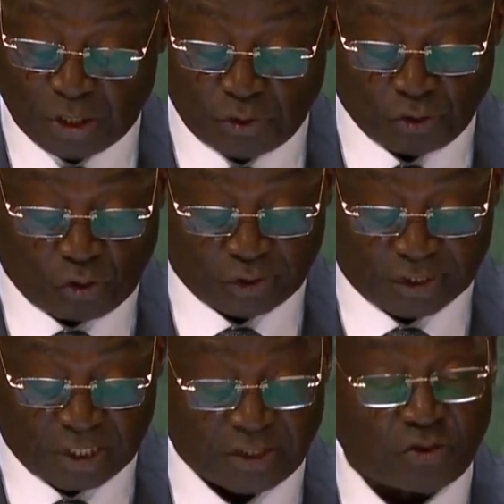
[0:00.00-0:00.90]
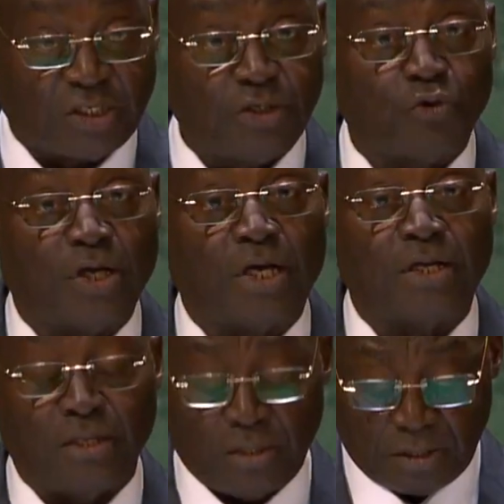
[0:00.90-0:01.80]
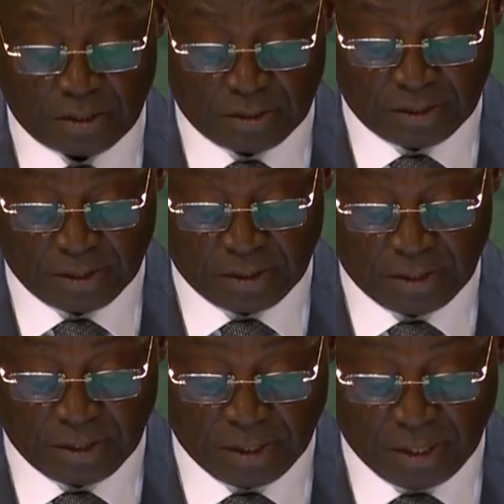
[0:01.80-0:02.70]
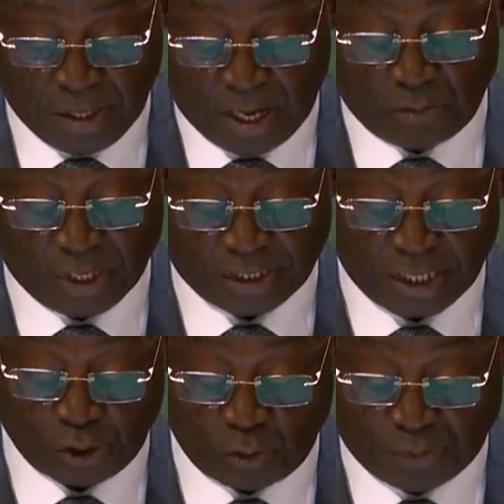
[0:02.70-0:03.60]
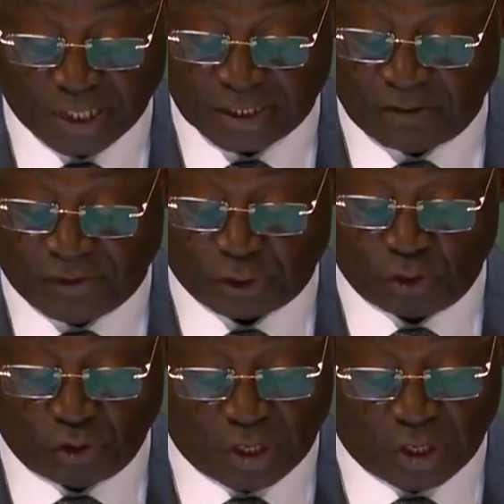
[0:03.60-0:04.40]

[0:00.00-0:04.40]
cultivate in our population a civic awareness